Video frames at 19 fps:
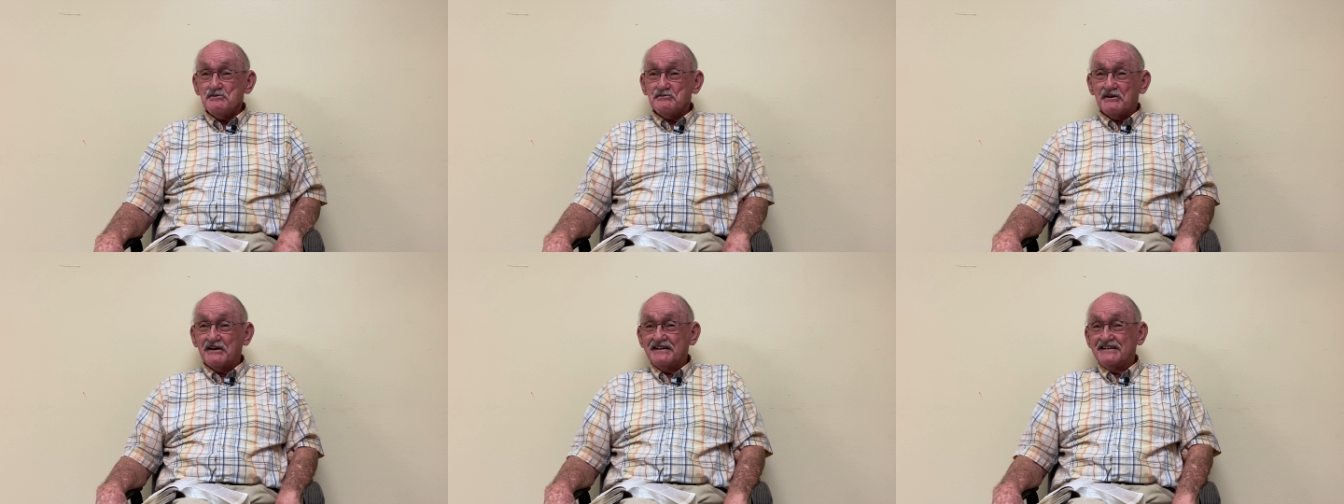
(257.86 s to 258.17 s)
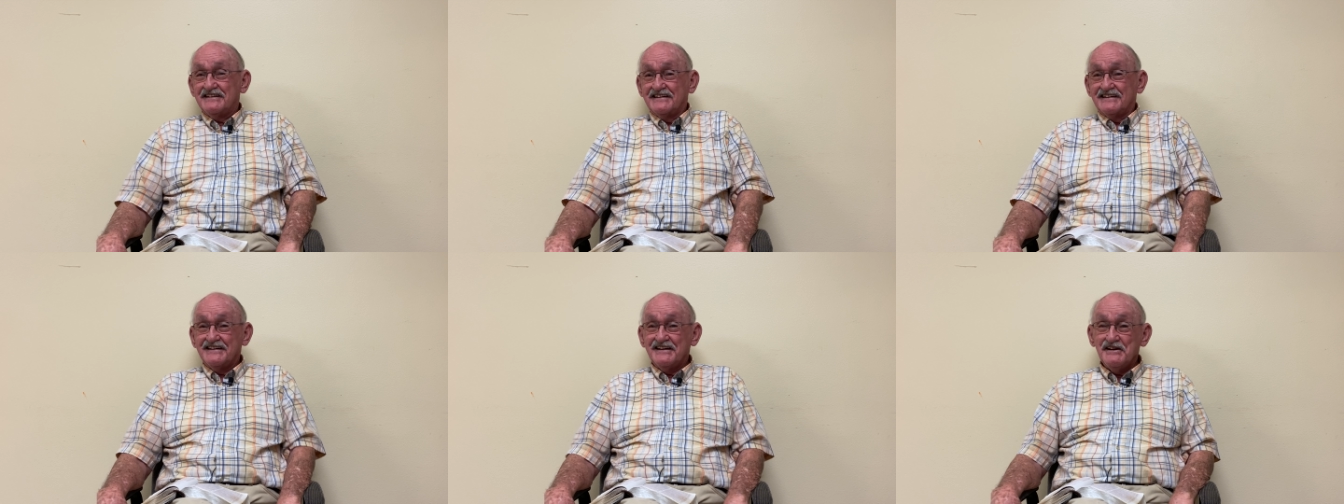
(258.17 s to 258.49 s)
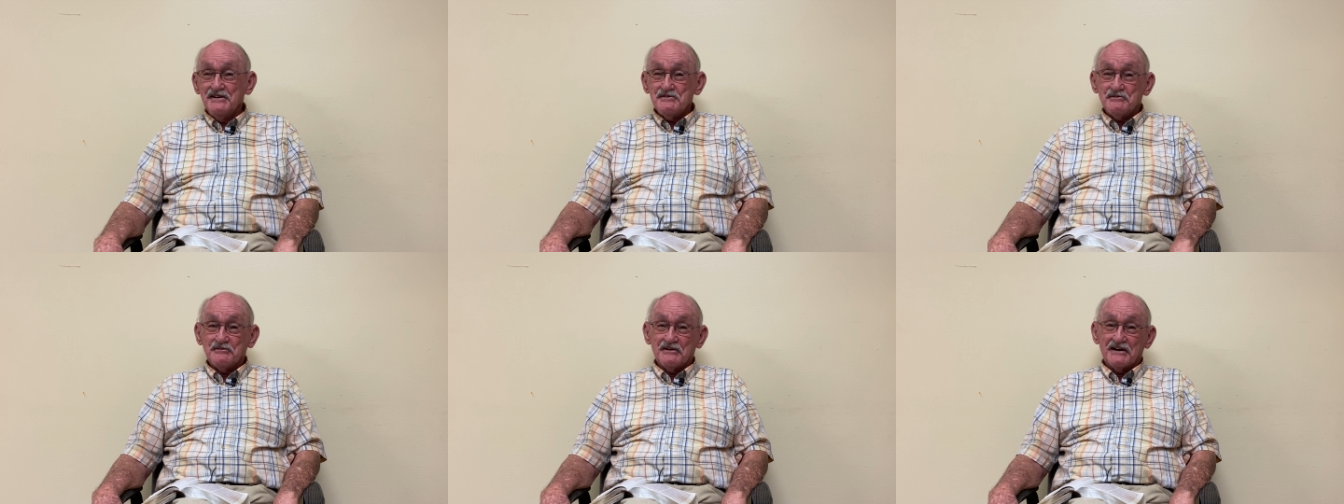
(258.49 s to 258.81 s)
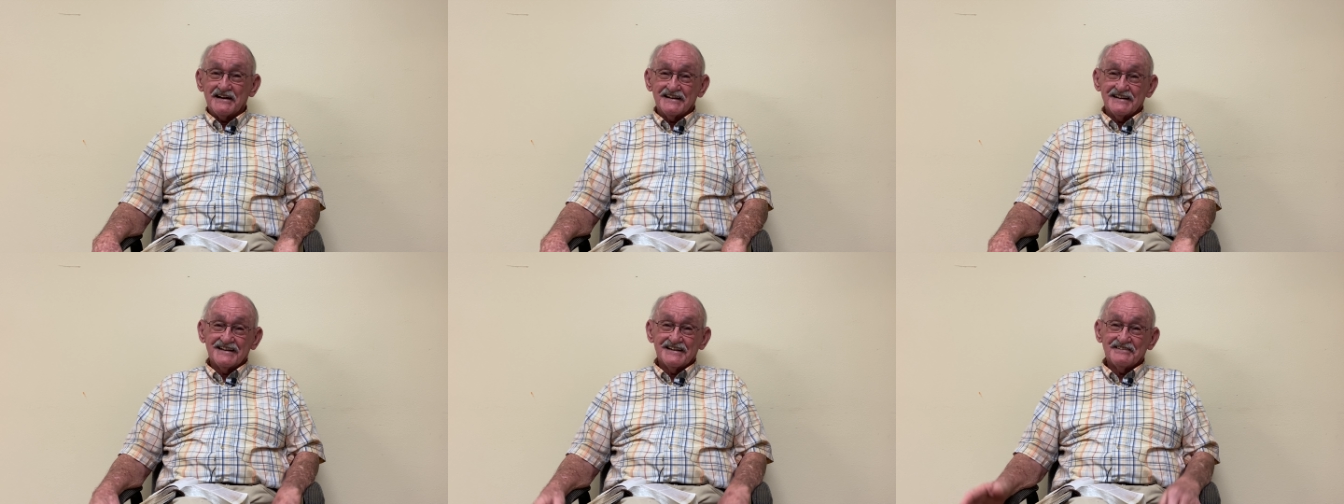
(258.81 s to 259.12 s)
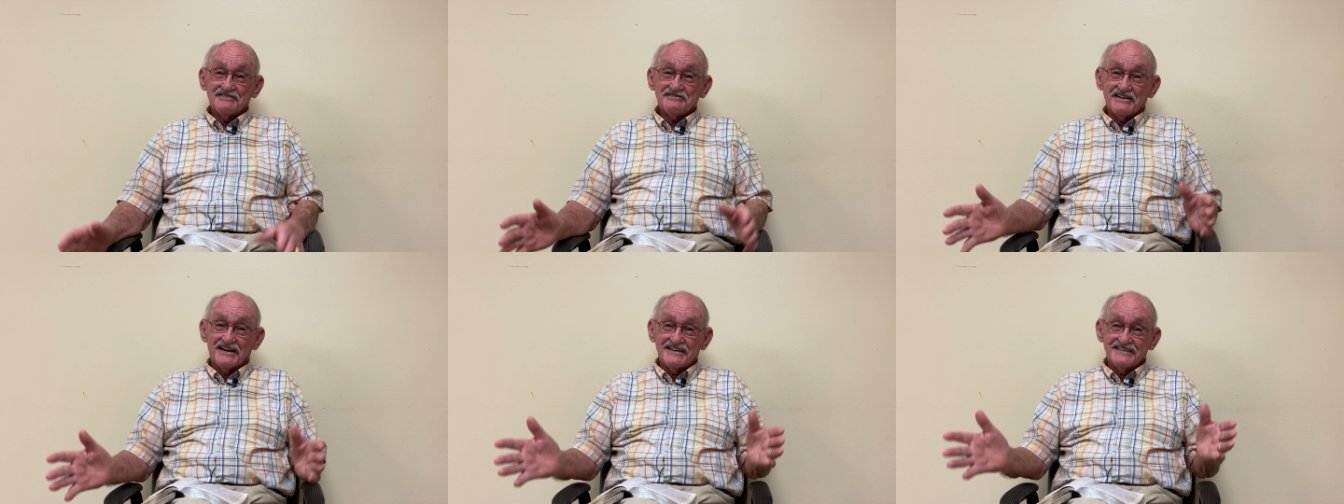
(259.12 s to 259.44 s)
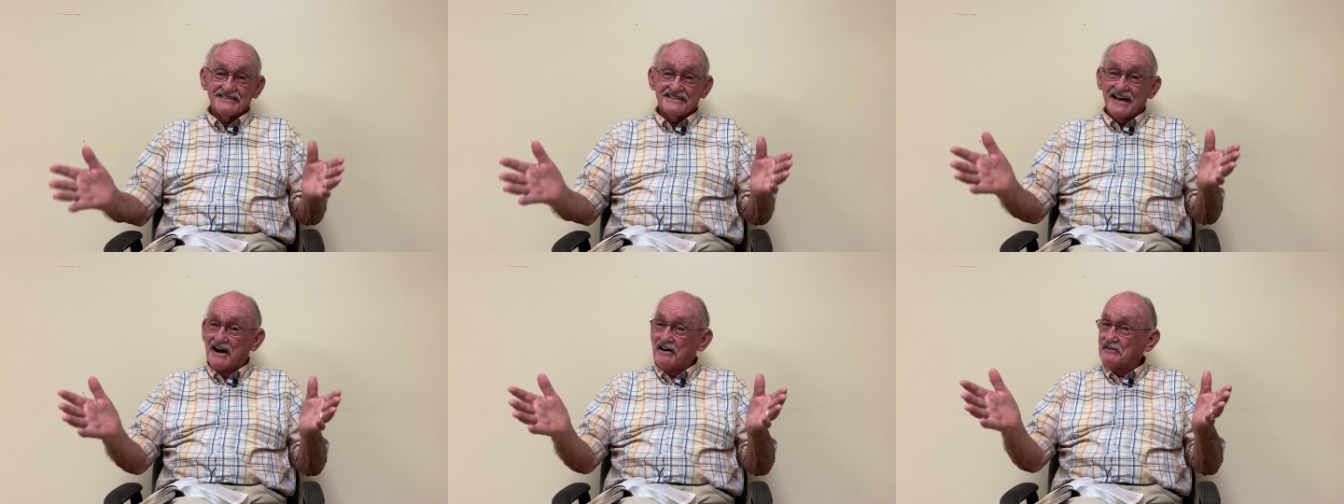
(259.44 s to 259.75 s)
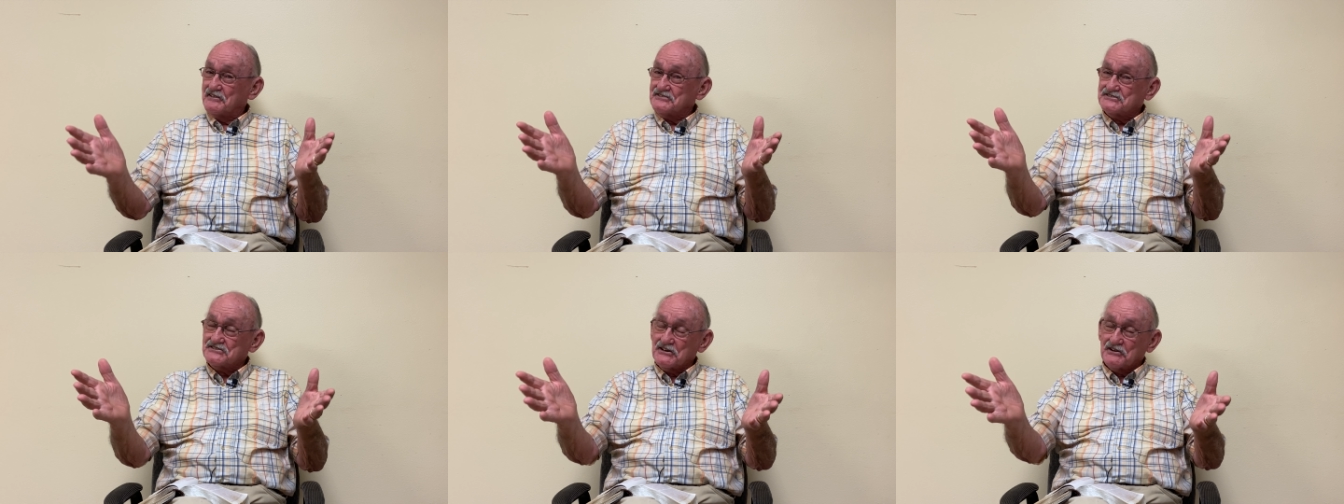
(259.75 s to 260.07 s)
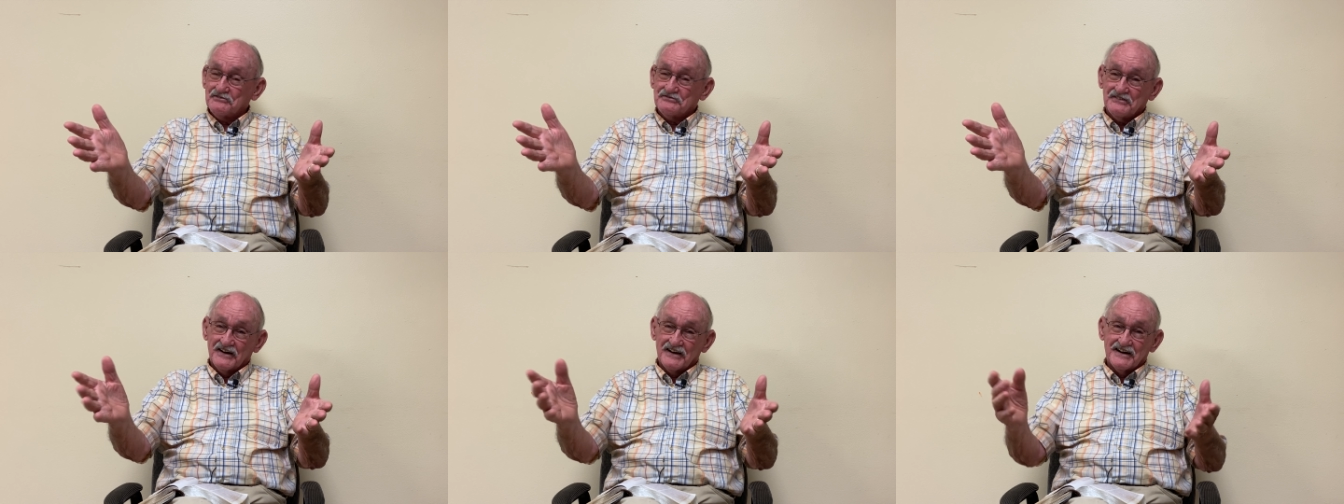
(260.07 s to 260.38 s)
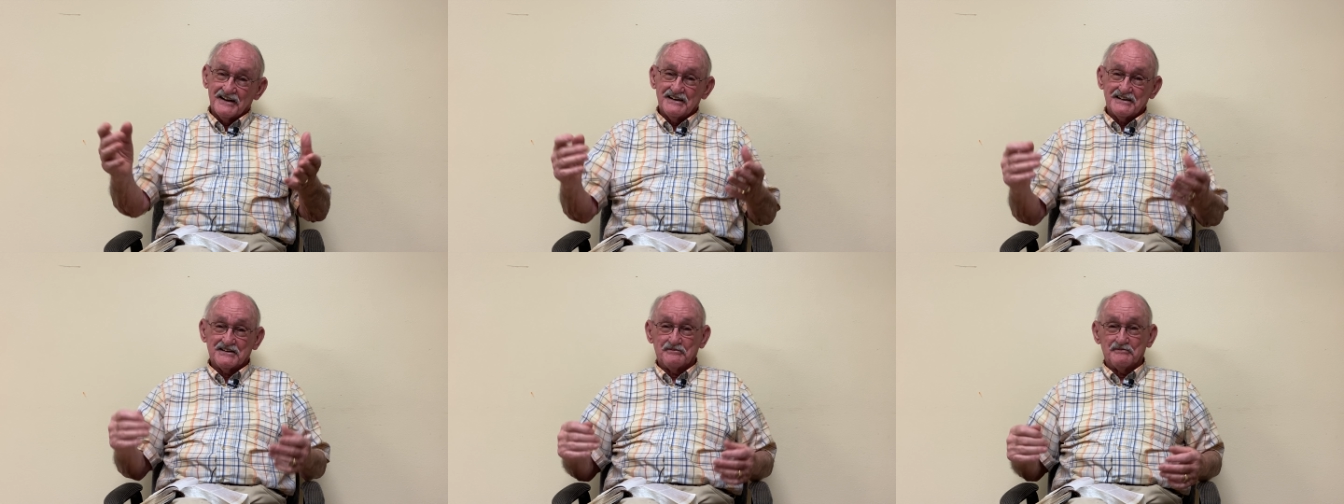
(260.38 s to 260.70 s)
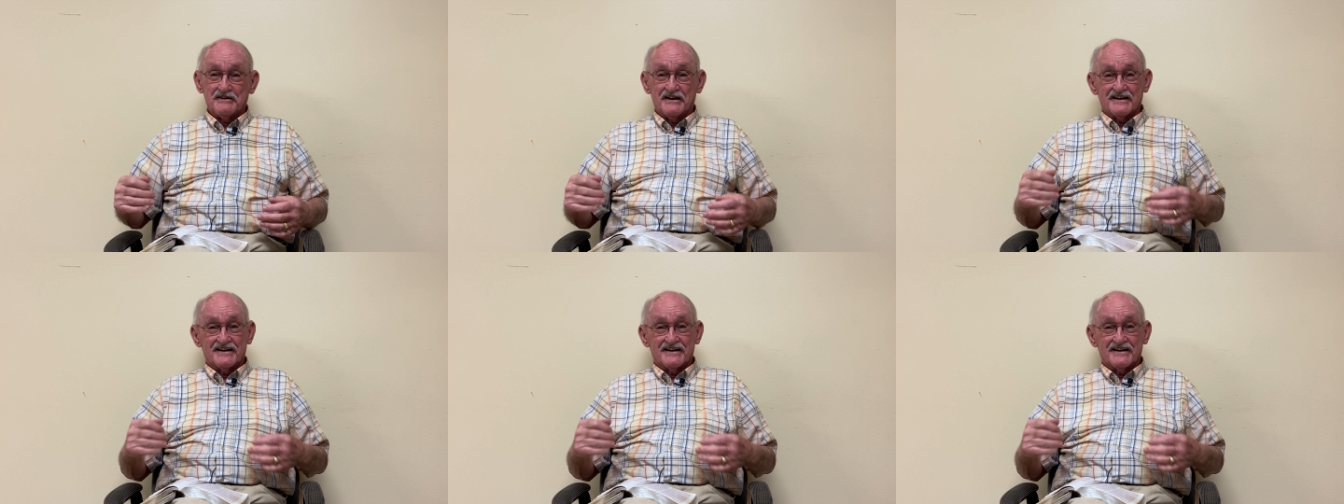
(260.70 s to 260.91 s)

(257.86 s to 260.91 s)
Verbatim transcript: but, but, that was so funny to me,